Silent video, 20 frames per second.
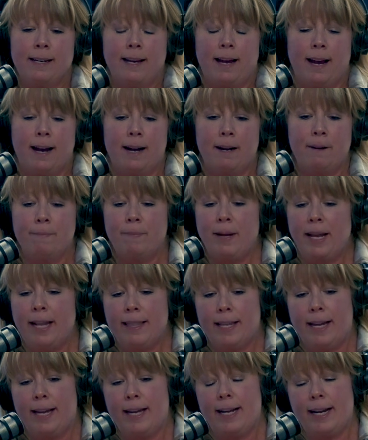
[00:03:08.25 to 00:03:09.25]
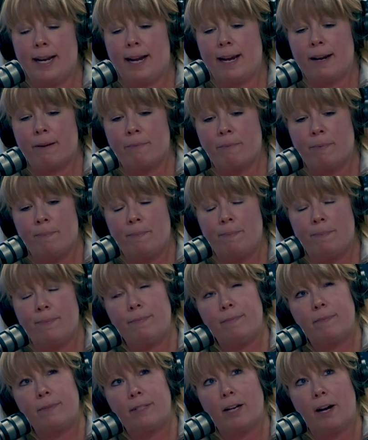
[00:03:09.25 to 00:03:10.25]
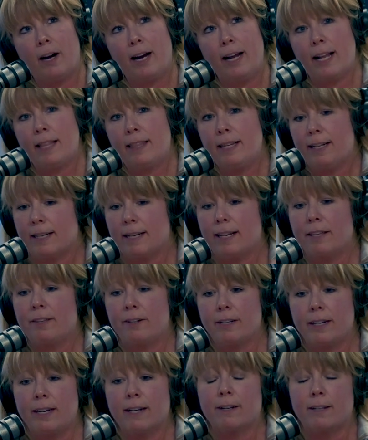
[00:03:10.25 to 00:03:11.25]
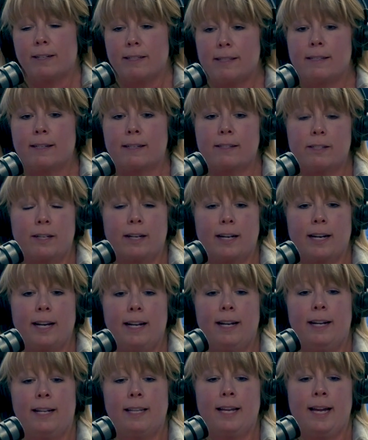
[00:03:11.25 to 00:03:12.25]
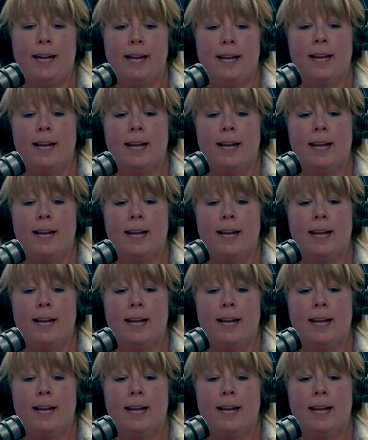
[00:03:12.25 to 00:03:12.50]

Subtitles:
And then I taught, I think, another year in 6th grade, and then